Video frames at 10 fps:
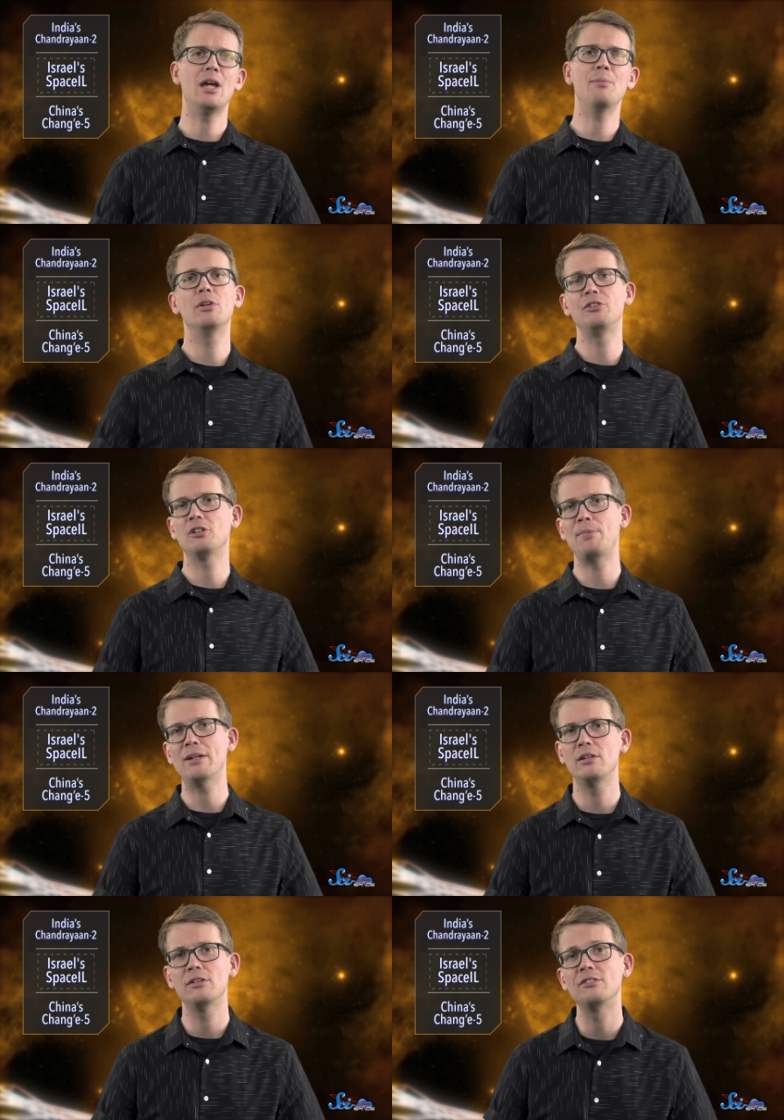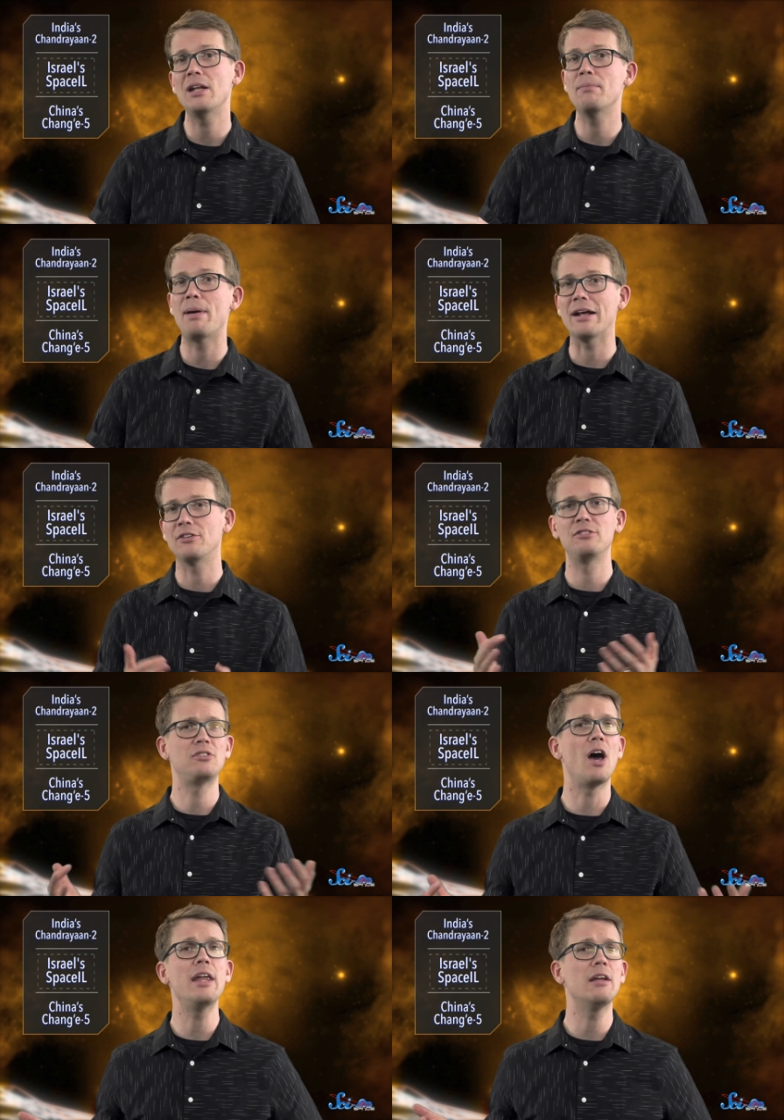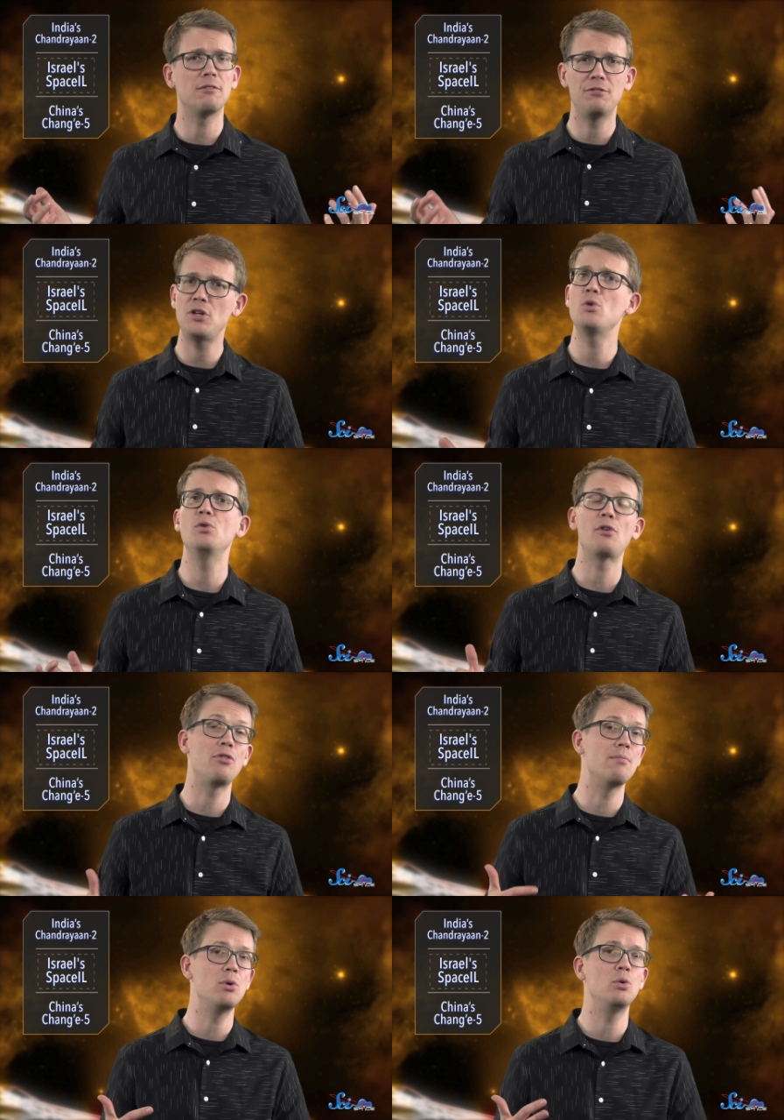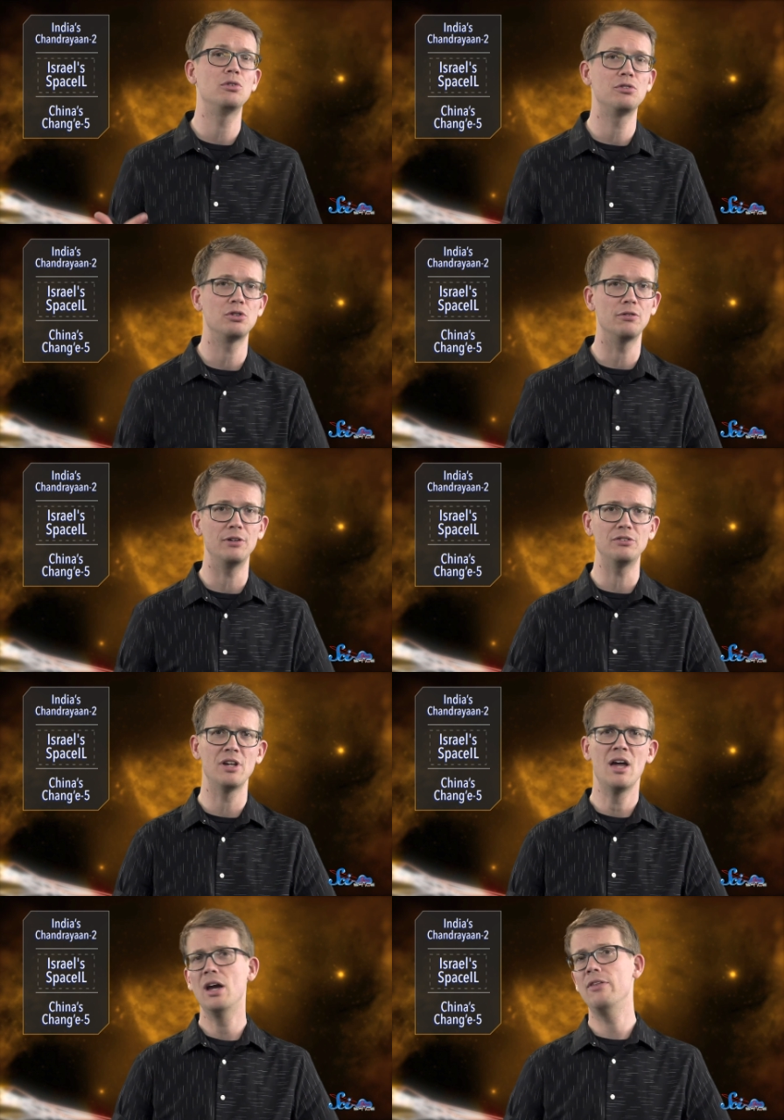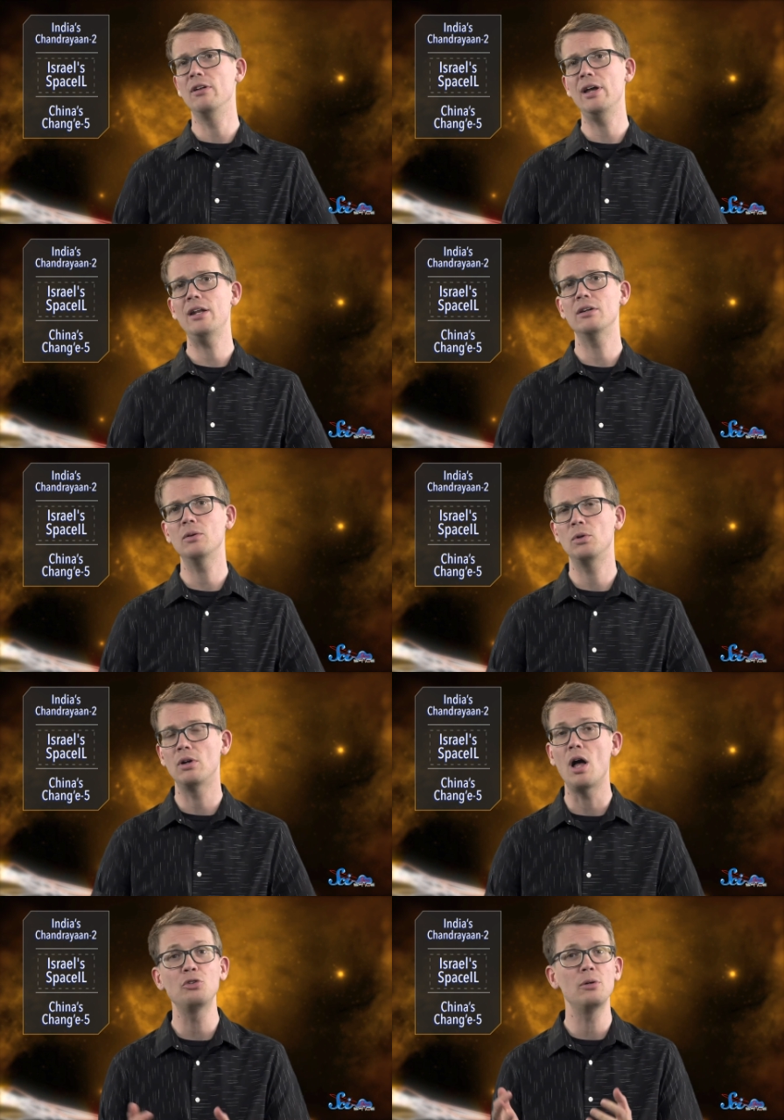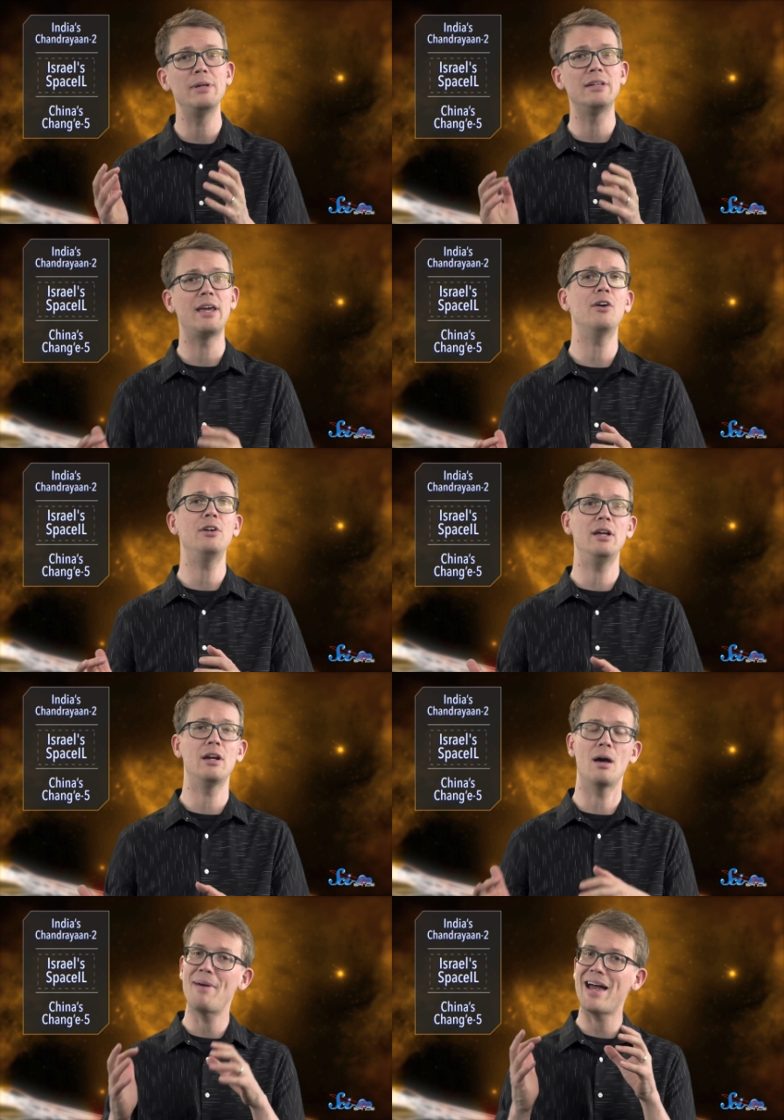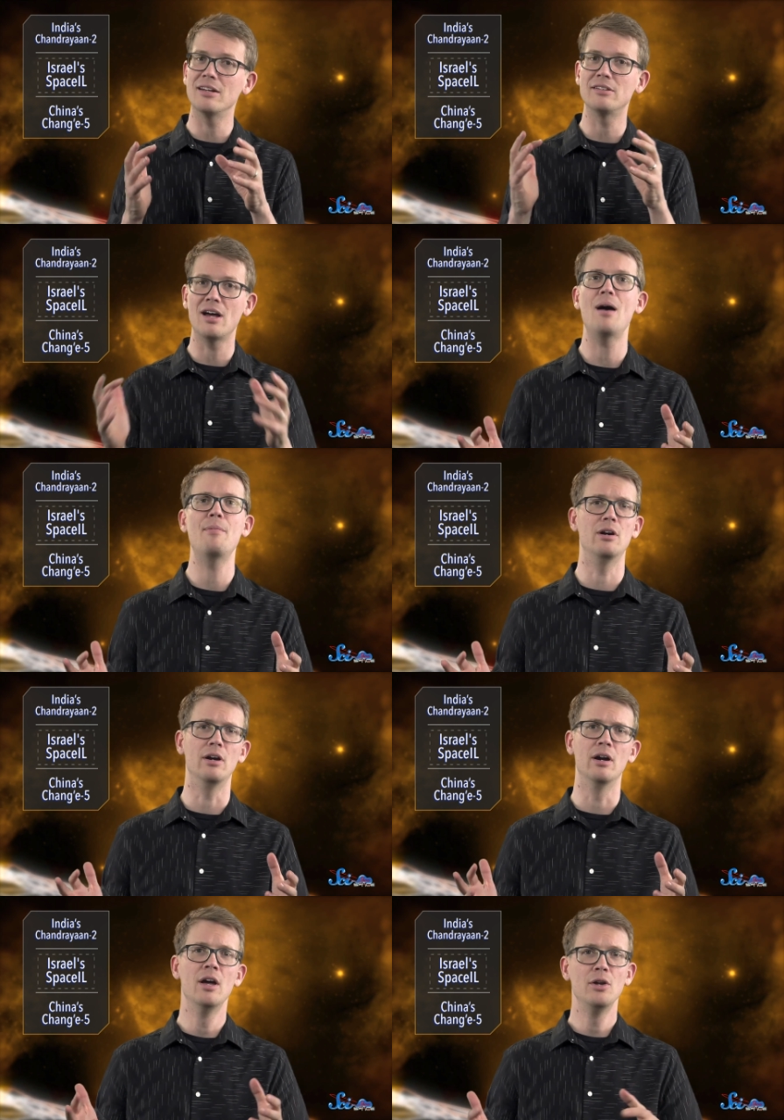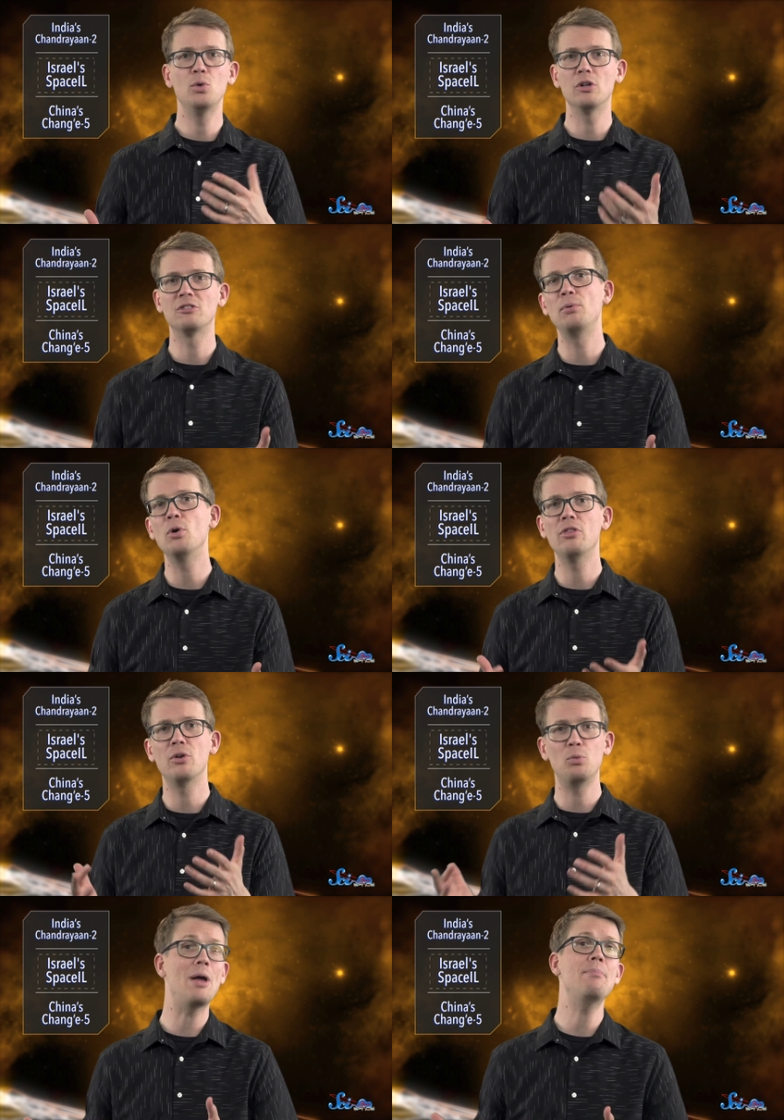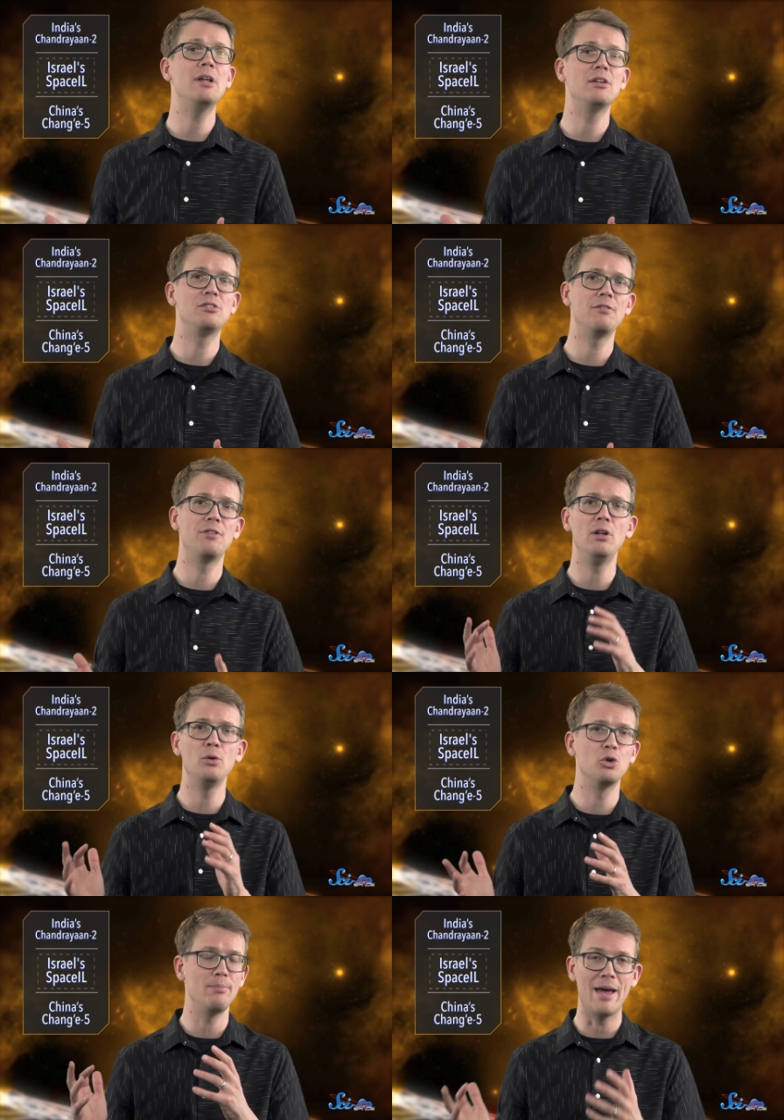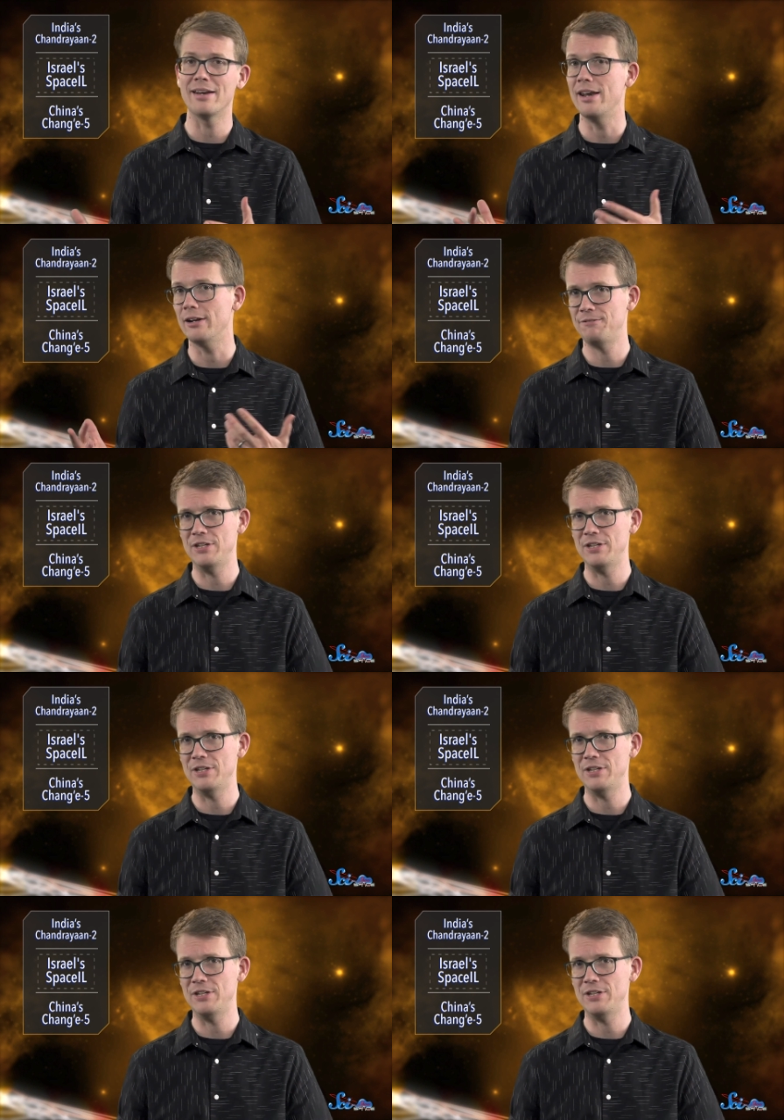camera is expected to send back stunning views of the moon's surface, and the lander will also be carrying a magnetometer to explore the remnants of the lunar magnetic